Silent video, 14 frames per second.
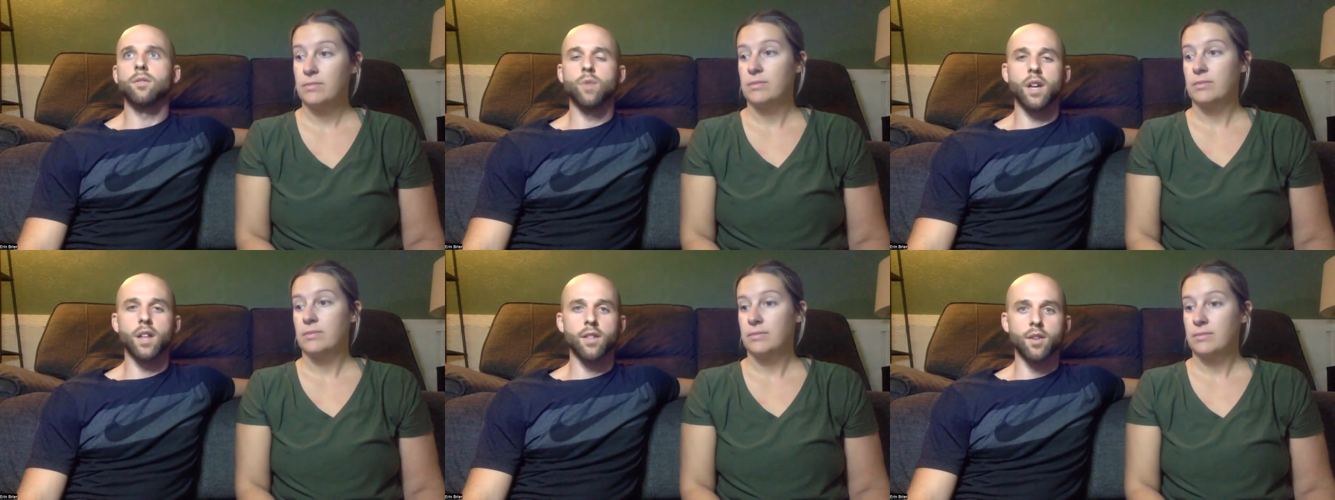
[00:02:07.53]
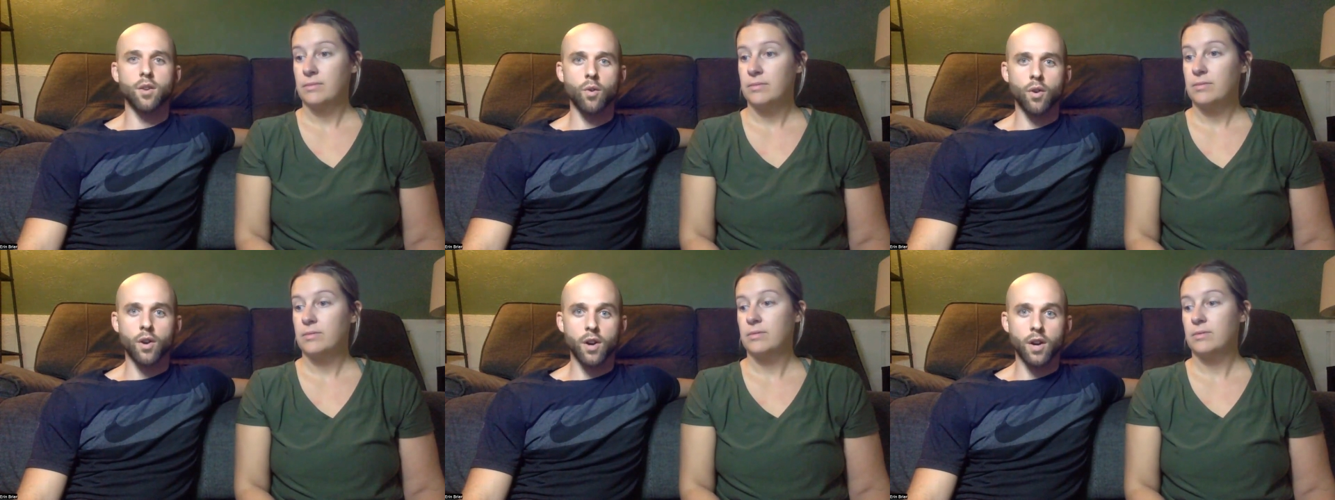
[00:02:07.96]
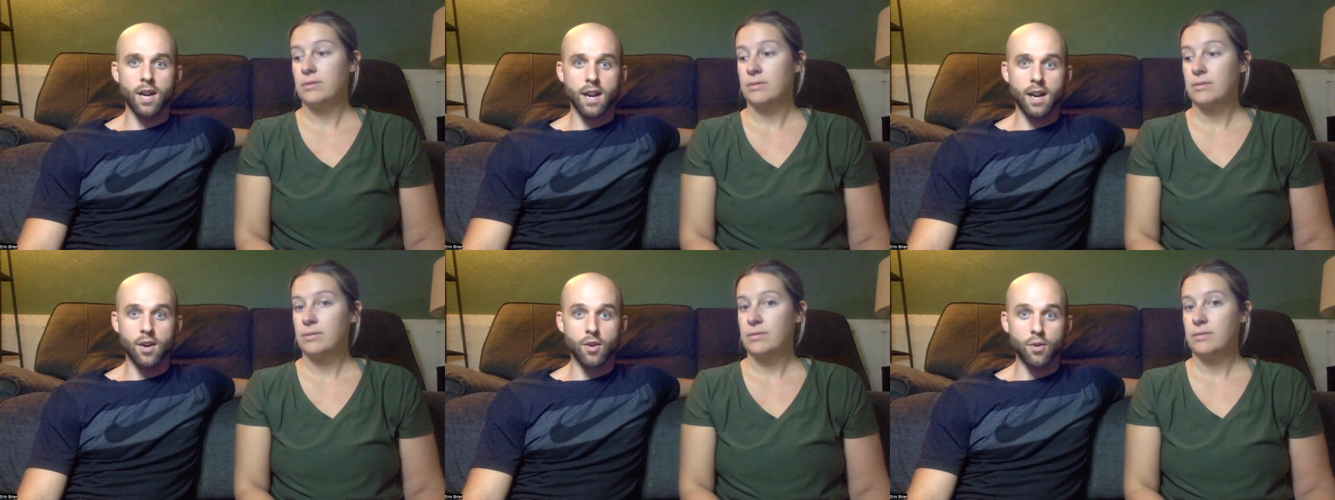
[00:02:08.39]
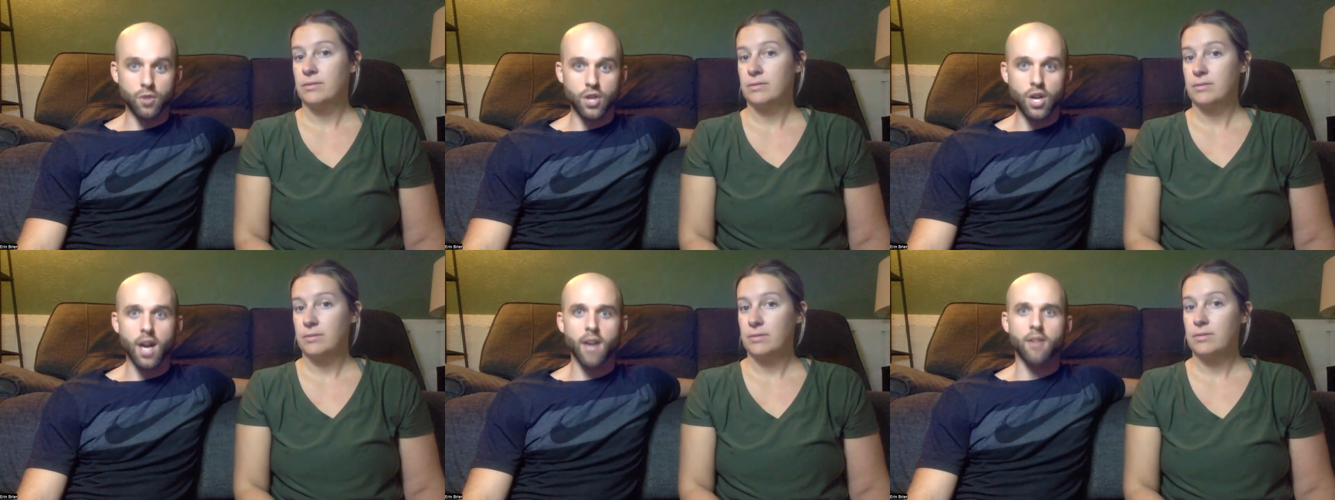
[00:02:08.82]
Speaker 1: with your new
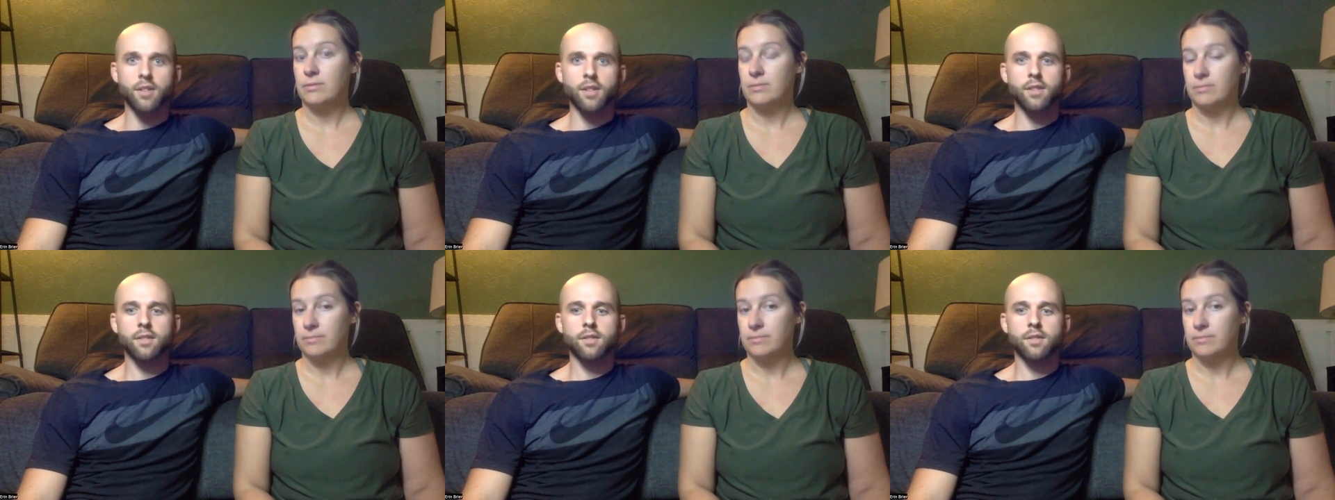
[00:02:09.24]
child.